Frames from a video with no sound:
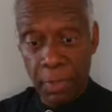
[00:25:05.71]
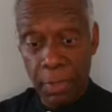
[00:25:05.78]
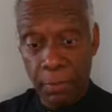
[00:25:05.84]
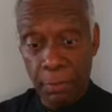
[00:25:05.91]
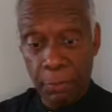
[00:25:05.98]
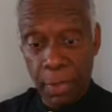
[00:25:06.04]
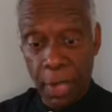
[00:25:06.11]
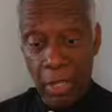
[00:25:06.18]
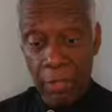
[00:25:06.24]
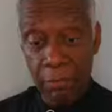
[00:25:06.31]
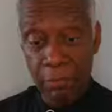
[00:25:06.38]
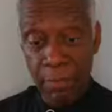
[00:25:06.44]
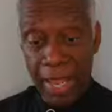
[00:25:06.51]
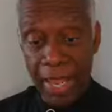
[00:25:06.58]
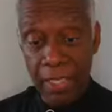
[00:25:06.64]
a pot of
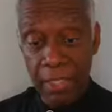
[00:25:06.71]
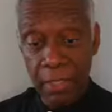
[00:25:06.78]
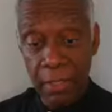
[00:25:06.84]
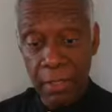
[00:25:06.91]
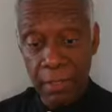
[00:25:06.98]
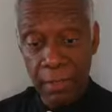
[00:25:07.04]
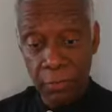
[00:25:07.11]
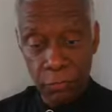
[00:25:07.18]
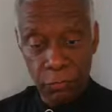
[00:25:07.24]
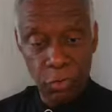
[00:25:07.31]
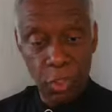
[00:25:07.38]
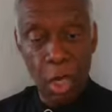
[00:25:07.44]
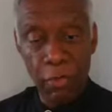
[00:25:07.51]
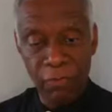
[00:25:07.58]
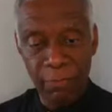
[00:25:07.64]
manna,
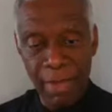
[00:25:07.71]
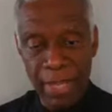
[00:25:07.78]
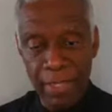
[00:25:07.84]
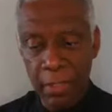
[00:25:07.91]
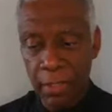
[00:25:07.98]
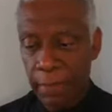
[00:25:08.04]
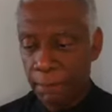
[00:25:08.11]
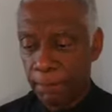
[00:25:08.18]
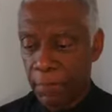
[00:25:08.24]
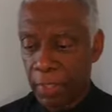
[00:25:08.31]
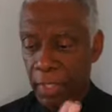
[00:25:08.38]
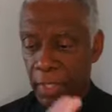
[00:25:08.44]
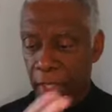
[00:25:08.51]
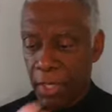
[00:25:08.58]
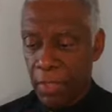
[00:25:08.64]
jar of manna,
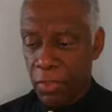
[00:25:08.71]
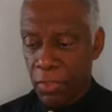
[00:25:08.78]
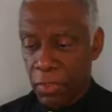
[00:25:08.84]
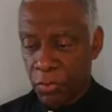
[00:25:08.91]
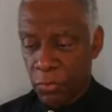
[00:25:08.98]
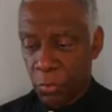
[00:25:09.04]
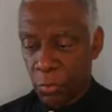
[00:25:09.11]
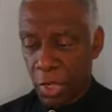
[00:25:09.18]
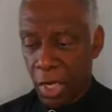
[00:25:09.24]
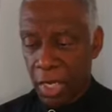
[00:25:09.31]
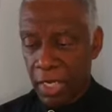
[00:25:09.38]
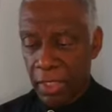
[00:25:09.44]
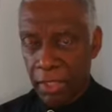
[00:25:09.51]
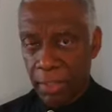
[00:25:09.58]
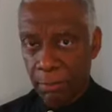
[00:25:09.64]
this
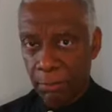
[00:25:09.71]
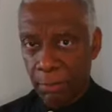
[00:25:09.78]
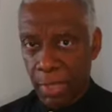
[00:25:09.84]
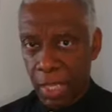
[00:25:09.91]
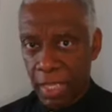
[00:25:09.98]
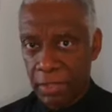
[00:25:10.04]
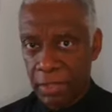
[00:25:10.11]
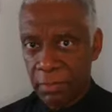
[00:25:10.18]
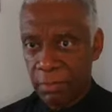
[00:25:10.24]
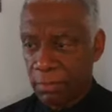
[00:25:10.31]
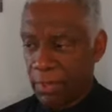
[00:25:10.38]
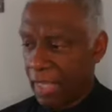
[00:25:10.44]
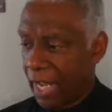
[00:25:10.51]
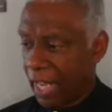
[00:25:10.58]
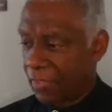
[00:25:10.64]
rod that blossomed,
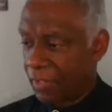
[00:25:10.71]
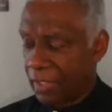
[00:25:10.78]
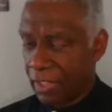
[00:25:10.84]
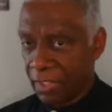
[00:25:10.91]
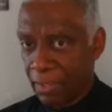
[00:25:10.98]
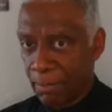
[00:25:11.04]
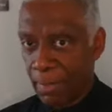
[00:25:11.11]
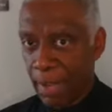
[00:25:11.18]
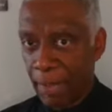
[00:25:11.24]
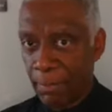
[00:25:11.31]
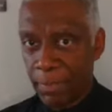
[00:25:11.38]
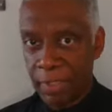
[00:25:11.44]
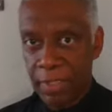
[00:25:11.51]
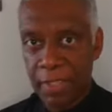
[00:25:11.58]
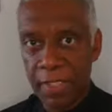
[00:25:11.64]
and the Ten
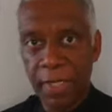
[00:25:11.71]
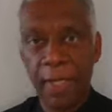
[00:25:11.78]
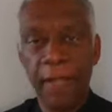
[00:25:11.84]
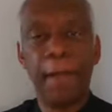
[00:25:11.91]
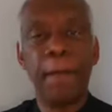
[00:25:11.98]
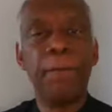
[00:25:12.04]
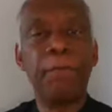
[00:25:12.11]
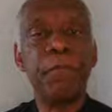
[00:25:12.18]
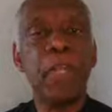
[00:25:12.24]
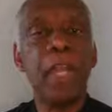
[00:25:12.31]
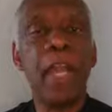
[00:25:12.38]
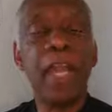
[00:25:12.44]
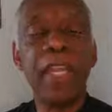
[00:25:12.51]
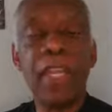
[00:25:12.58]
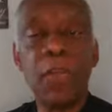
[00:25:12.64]
Commandments.
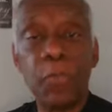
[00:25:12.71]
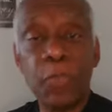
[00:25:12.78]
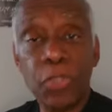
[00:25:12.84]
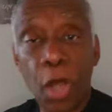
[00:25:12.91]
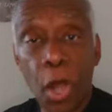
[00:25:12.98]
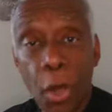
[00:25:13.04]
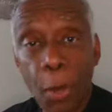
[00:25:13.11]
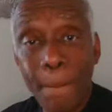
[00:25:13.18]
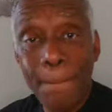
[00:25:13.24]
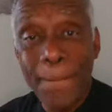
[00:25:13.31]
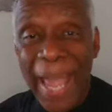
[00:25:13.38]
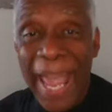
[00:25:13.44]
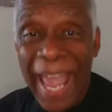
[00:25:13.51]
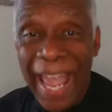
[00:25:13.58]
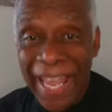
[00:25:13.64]
It was all
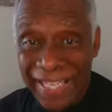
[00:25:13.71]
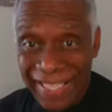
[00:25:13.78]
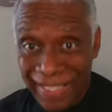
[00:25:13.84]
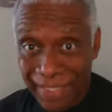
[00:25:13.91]
bad.